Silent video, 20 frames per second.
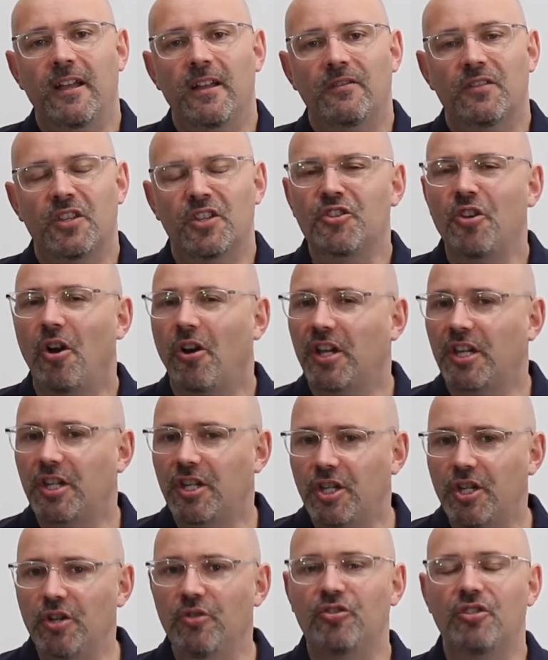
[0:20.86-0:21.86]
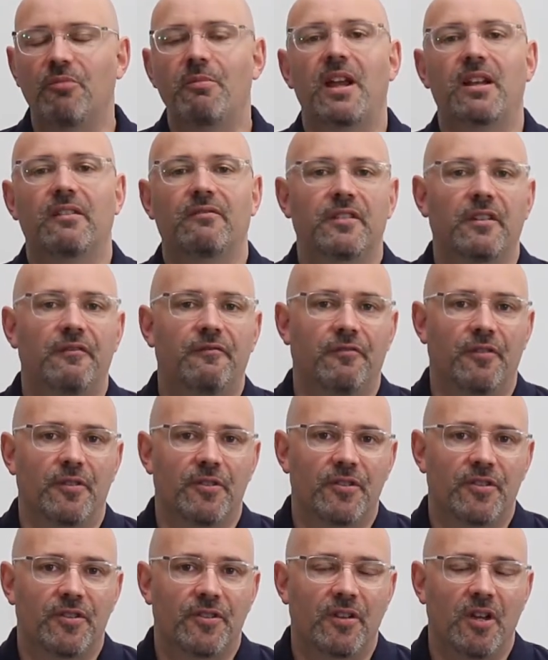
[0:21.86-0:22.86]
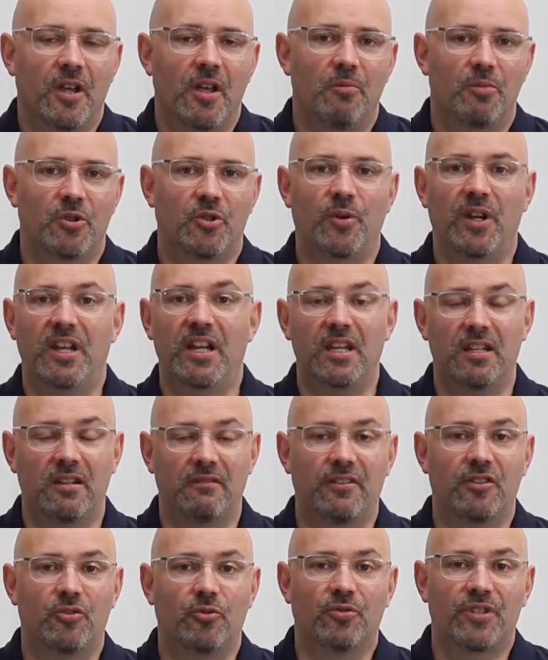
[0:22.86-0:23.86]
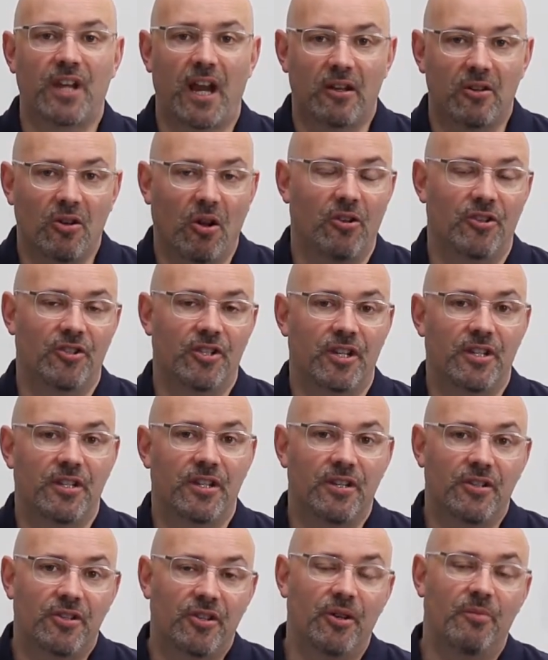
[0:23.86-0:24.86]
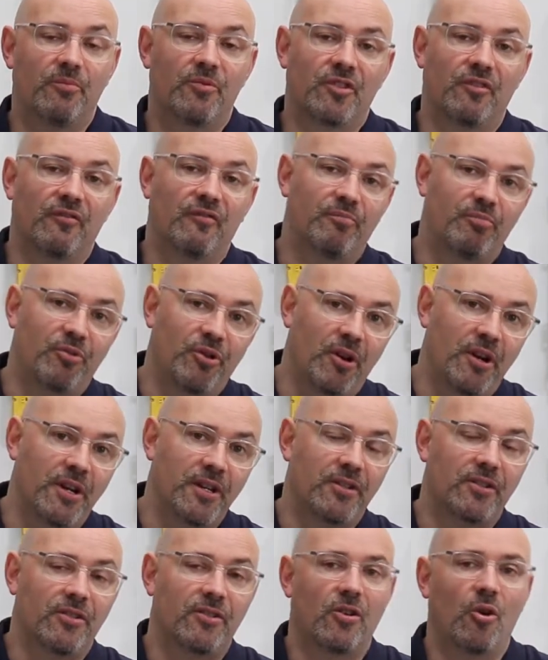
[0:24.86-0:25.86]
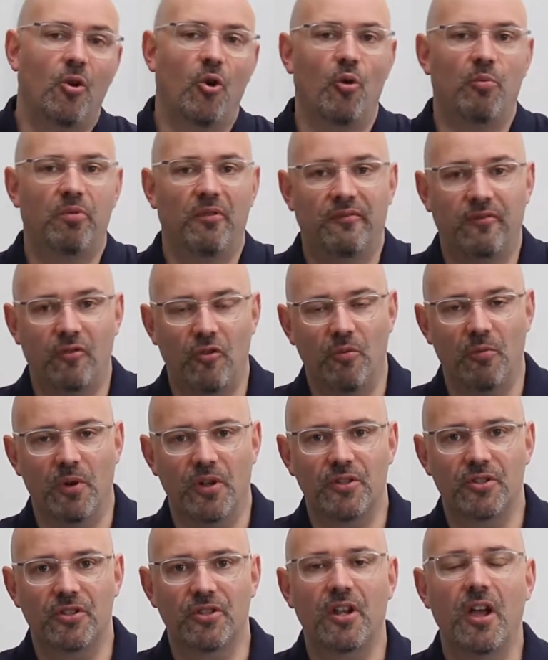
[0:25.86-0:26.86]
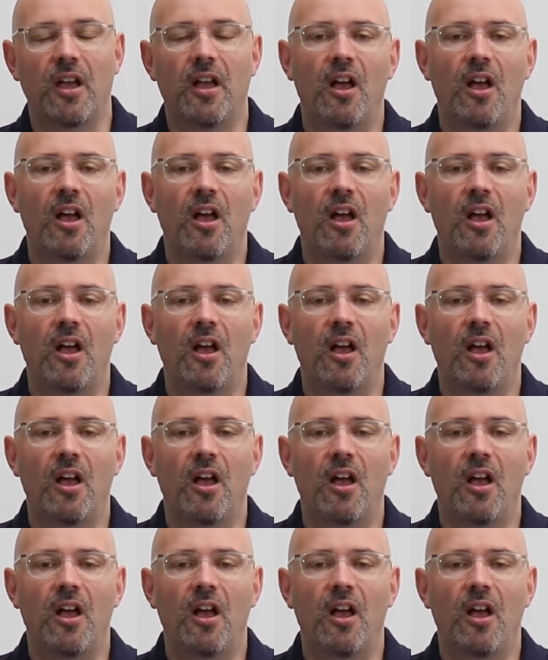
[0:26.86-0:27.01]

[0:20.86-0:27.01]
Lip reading: there's not a huge amount of difference between individual technologies in terms of price or performance,